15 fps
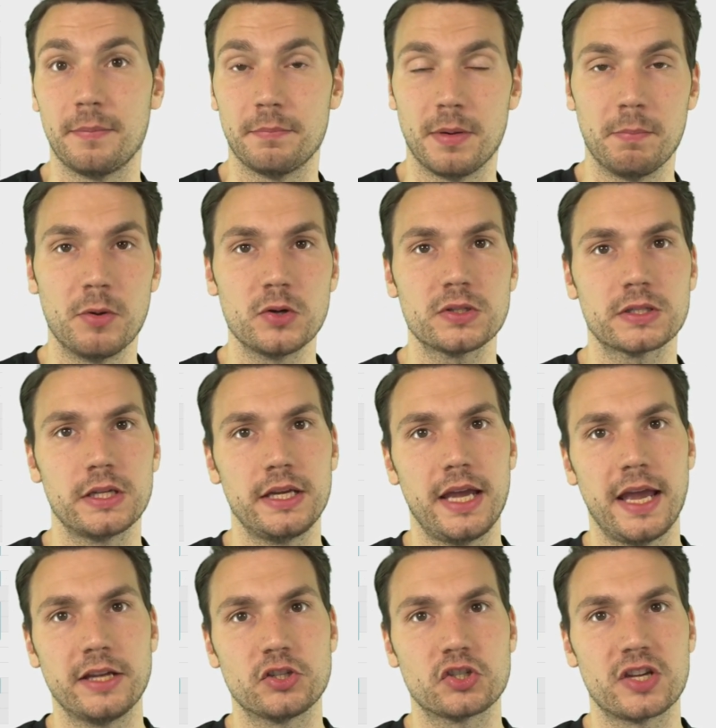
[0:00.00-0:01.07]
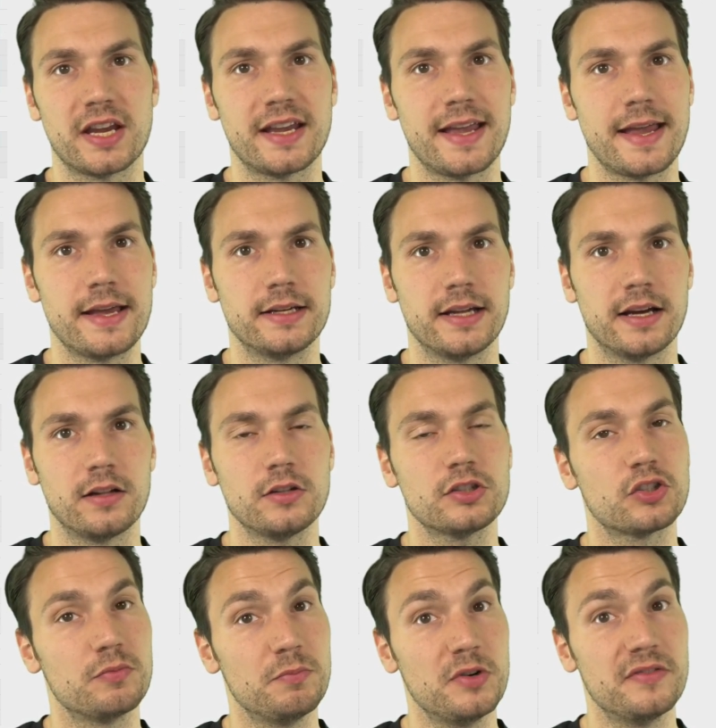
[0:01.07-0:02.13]
mostly H, J, K, and L,
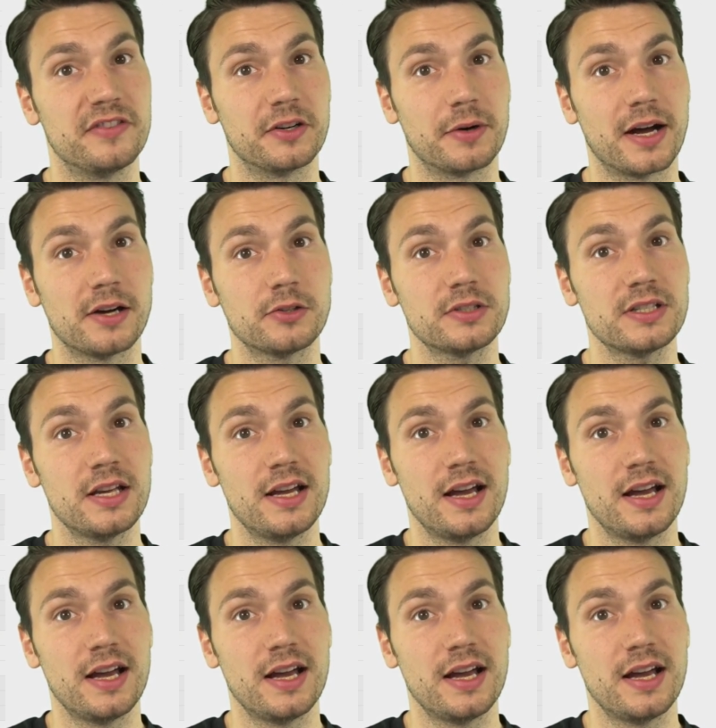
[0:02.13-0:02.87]
to move around.